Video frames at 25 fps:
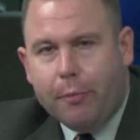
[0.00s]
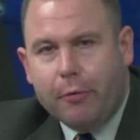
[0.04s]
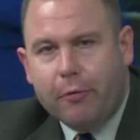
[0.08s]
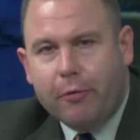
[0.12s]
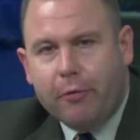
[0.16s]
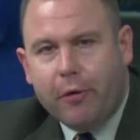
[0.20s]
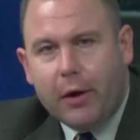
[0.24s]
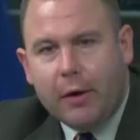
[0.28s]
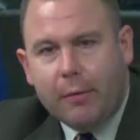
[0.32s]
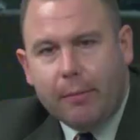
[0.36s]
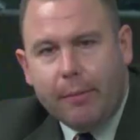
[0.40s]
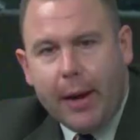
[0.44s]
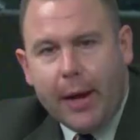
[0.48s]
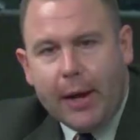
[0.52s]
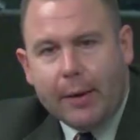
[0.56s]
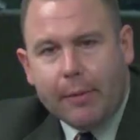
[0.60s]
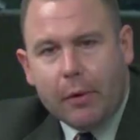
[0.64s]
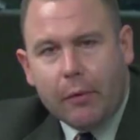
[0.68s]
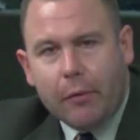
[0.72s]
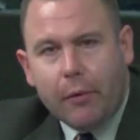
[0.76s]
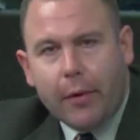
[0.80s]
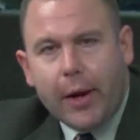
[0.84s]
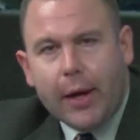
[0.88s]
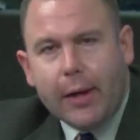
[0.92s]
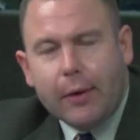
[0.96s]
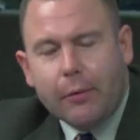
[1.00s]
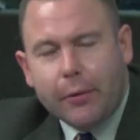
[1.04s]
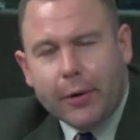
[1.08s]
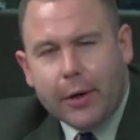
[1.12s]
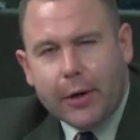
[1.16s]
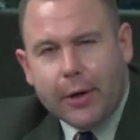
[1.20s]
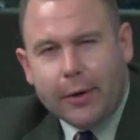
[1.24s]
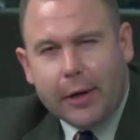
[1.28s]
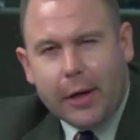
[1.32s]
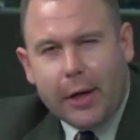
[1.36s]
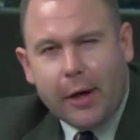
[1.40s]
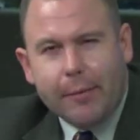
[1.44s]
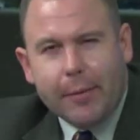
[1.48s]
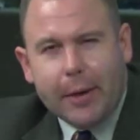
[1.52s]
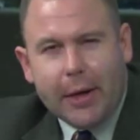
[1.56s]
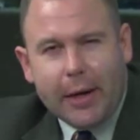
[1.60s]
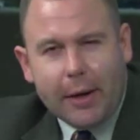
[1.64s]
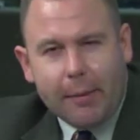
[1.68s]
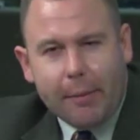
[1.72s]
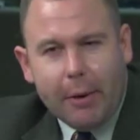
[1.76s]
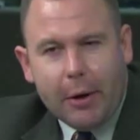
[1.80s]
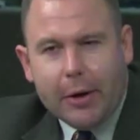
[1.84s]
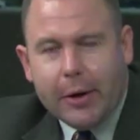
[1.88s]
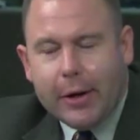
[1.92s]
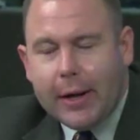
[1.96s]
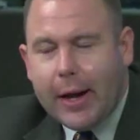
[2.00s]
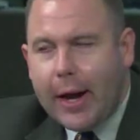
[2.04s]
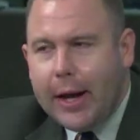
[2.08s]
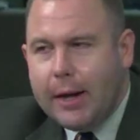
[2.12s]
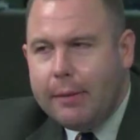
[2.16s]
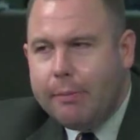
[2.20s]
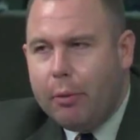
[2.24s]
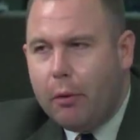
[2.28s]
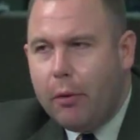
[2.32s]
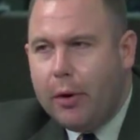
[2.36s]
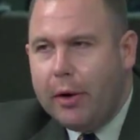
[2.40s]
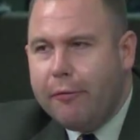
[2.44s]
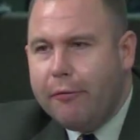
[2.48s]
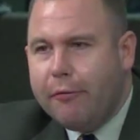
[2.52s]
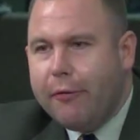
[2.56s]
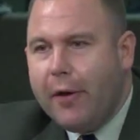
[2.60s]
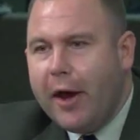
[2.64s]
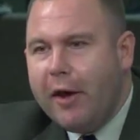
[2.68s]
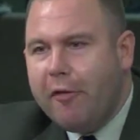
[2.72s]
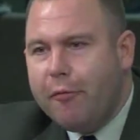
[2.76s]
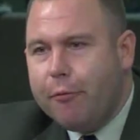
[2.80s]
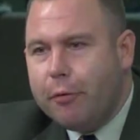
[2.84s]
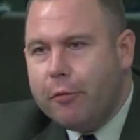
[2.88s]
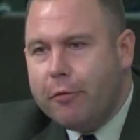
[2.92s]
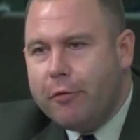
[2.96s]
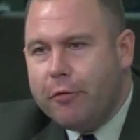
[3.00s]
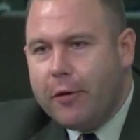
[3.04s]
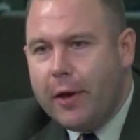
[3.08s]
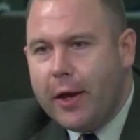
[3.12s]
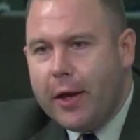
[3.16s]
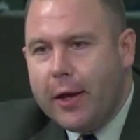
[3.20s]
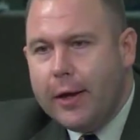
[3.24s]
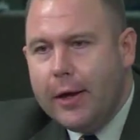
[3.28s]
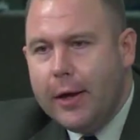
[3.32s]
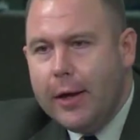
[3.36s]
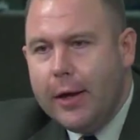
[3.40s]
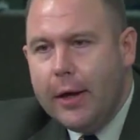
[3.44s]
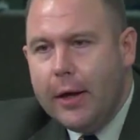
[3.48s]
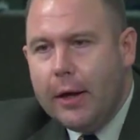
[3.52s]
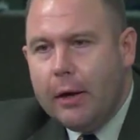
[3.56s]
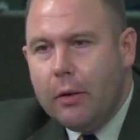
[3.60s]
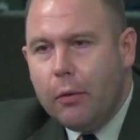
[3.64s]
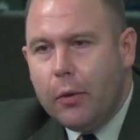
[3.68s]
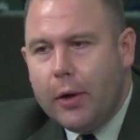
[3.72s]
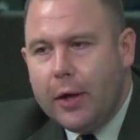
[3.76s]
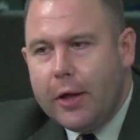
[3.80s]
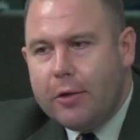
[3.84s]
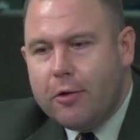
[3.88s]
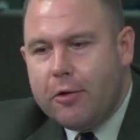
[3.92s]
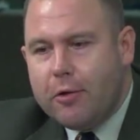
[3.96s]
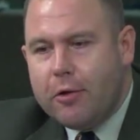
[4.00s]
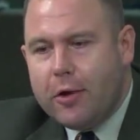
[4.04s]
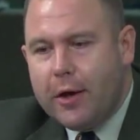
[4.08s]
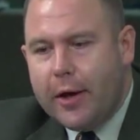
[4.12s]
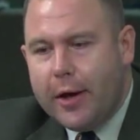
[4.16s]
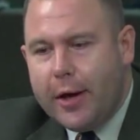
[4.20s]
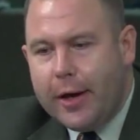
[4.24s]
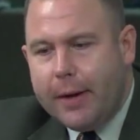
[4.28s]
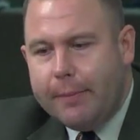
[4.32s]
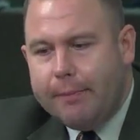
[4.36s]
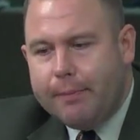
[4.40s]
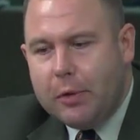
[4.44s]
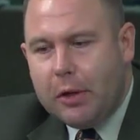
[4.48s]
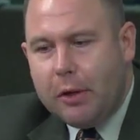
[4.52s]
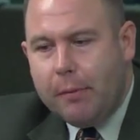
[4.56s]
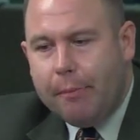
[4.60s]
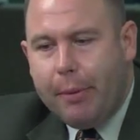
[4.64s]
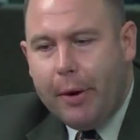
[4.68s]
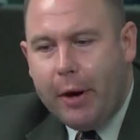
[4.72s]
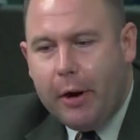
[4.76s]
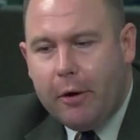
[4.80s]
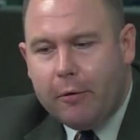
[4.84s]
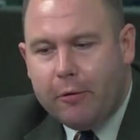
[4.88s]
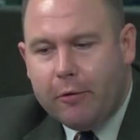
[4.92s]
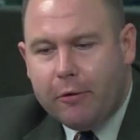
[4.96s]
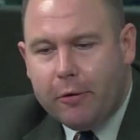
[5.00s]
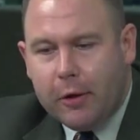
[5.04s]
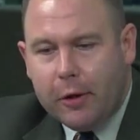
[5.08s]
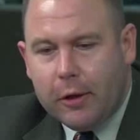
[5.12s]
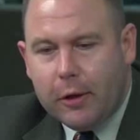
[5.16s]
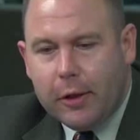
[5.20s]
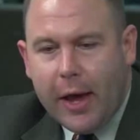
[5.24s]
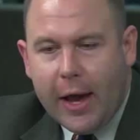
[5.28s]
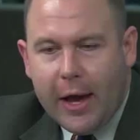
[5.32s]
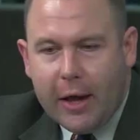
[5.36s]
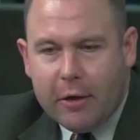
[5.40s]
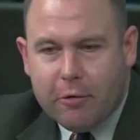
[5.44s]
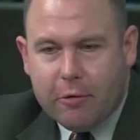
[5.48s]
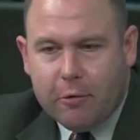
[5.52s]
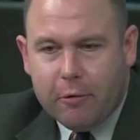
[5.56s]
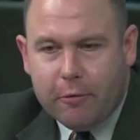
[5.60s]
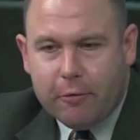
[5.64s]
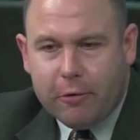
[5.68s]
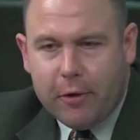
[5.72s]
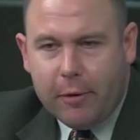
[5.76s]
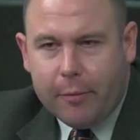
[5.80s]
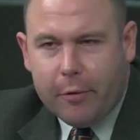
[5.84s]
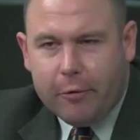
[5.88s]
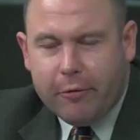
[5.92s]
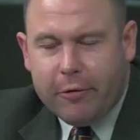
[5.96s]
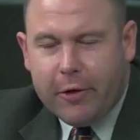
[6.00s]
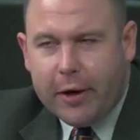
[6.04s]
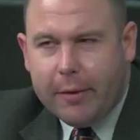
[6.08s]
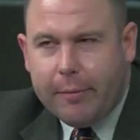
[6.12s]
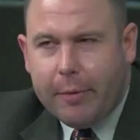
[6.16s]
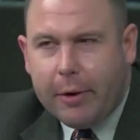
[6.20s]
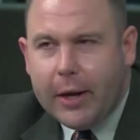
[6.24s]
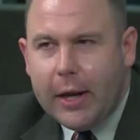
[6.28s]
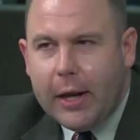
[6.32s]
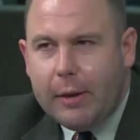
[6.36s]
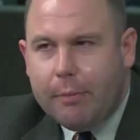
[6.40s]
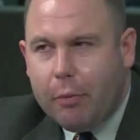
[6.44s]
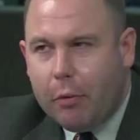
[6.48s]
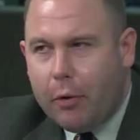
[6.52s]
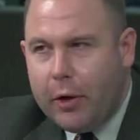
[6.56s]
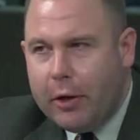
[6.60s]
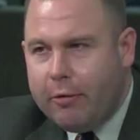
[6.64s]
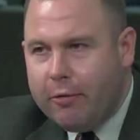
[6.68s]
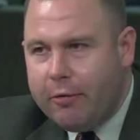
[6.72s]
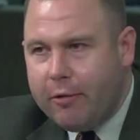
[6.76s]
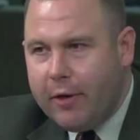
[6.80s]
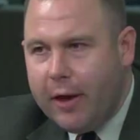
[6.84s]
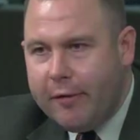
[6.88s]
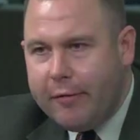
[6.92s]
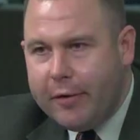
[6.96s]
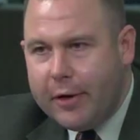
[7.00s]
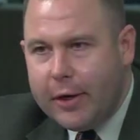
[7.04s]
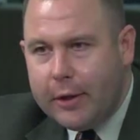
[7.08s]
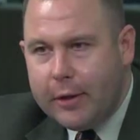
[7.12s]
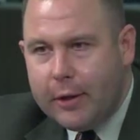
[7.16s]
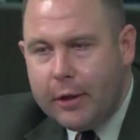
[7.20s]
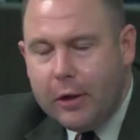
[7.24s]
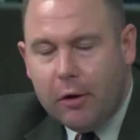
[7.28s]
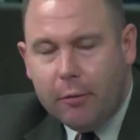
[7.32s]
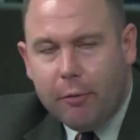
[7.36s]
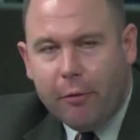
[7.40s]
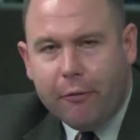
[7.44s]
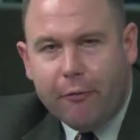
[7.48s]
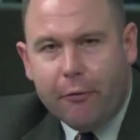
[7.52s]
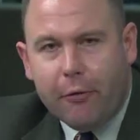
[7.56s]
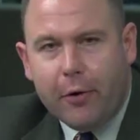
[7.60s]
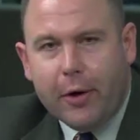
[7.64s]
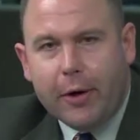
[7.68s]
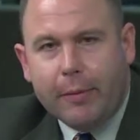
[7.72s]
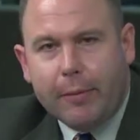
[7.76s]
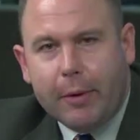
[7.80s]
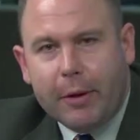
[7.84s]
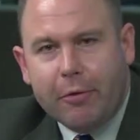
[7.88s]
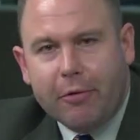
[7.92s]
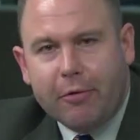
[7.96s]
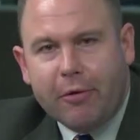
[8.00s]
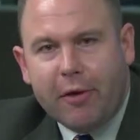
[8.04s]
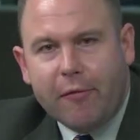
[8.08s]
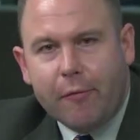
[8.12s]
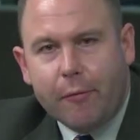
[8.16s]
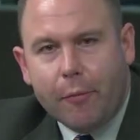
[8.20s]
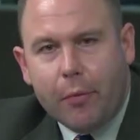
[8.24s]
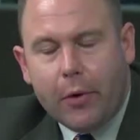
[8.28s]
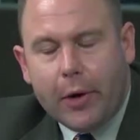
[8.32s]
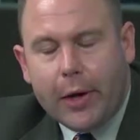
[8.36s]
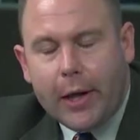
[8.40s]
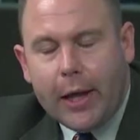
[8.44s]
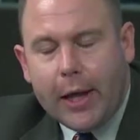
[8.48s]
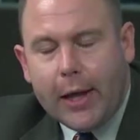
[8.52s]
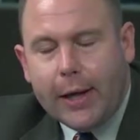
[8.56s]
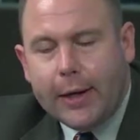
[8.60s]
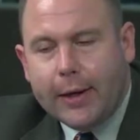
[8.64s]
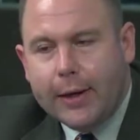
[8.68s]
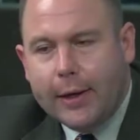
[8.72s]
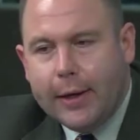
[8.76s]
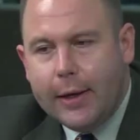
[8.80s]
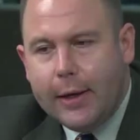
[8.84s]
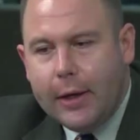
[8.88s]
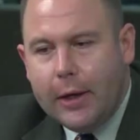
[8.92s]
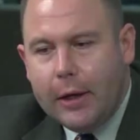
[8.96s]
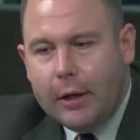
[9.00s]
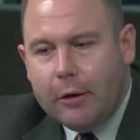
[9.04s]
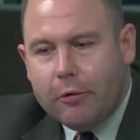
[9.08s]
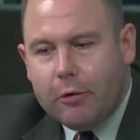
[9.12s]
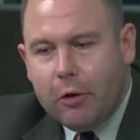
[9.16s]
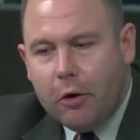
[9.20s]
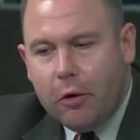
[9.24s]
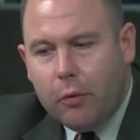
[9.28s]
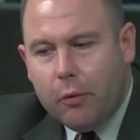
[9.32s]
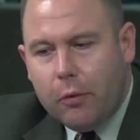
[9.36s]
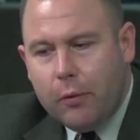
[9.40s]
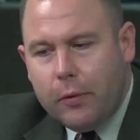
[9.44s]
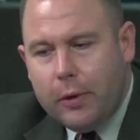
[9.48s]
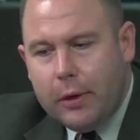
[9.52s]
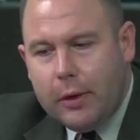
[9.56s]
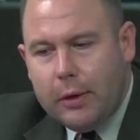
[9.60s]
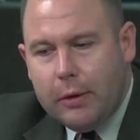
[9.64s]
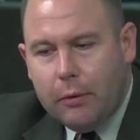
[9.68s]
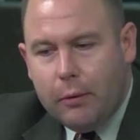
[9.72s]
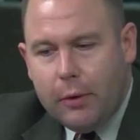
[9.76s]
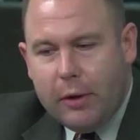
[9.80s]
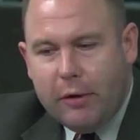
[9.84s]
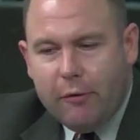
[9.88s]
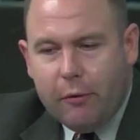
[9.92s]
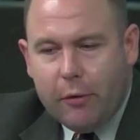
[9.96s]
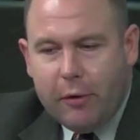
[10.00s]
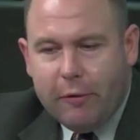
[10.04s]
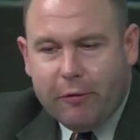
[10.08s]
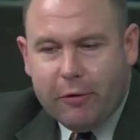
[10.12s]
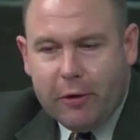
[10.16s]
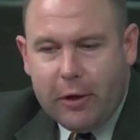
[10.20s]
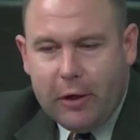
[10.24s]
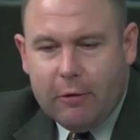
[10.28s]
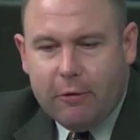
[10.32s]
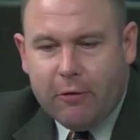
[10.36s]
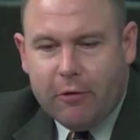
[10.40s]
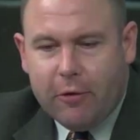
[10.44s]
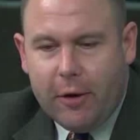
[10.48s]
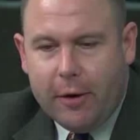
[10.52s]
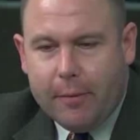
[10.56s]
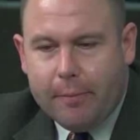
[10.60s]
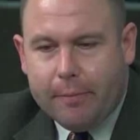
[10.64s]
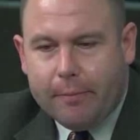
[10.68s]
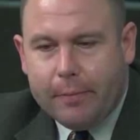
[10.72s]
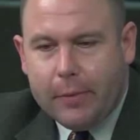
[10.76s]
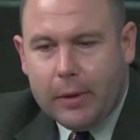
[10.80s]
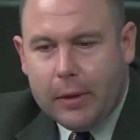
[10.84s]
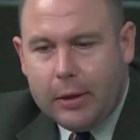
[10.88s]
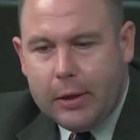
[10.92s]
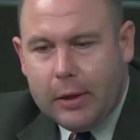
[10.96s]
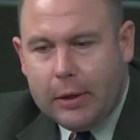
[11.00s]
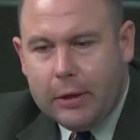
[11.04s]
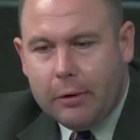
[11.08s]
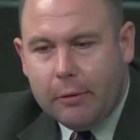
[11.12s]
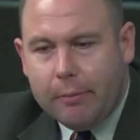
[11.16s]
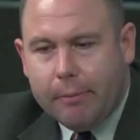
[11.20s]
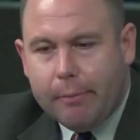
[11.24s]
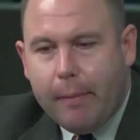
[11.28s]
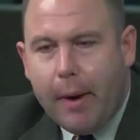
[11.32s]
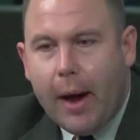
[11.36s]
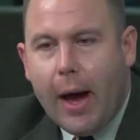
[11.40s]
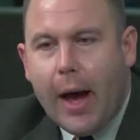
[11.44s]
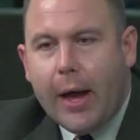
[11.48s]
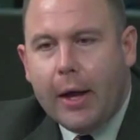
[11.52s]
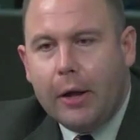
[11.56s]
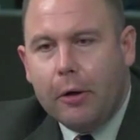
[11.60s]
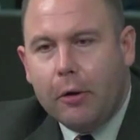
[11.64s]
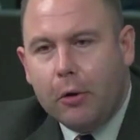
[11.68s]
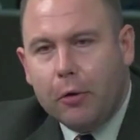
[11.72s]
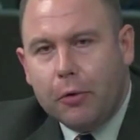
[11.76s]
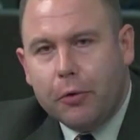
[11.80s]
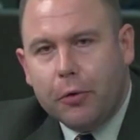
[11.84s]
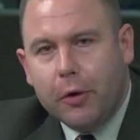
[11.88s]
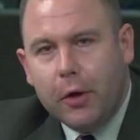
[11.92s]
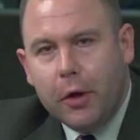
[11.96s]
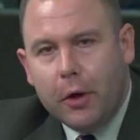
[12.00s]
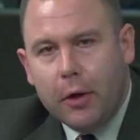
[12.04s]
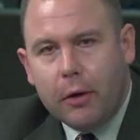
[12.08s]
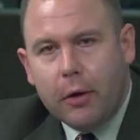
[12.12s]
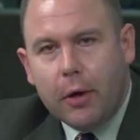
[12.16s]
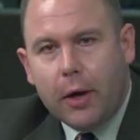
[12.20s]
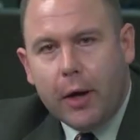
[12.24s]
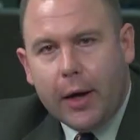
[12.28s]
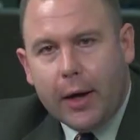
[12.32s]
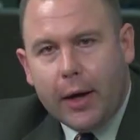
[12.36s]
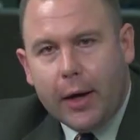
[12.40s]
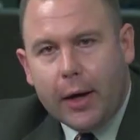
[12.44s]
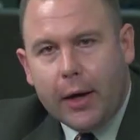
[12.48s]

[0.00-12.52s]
percent abandonment rate. We're going to come in at about nine point five percent, which uh, compares to last year's numbers at about eight point seven and the year before at about seven point eight. So We, we've seen some, you know, mild uh,